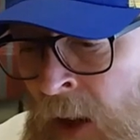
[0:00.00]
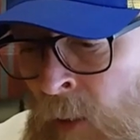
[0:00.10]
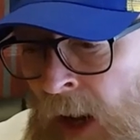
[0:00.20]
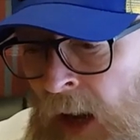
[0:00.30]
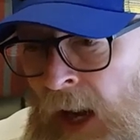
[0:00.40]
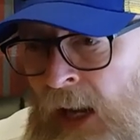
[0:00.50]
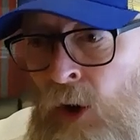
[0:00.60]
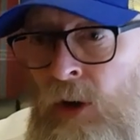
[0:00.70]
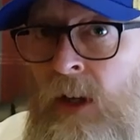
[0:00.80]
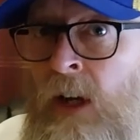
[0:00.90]
Well, I
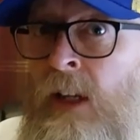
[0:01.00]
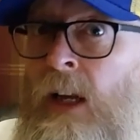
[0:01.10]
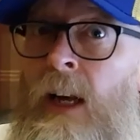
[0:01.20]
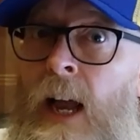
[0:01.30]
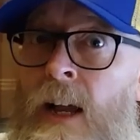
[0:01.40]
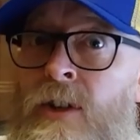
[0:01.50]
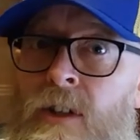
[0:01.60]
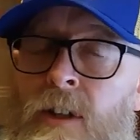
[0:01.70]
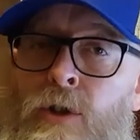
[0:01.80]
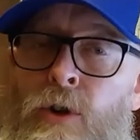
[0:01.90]
looked in the
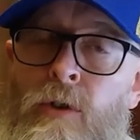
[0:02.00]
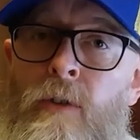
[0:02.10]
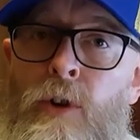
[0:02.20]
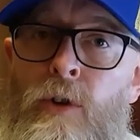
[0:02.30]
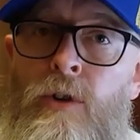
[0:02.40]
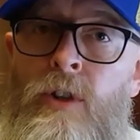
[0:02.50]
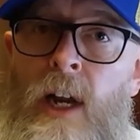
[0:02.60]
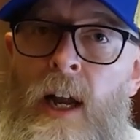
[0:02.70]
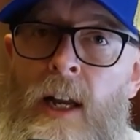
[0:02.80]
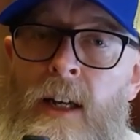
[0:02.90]
last two reviews
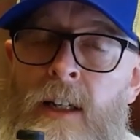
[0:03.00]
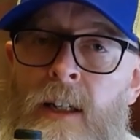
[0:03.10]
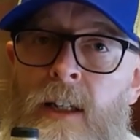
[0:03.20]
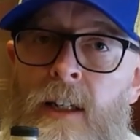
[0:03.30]
at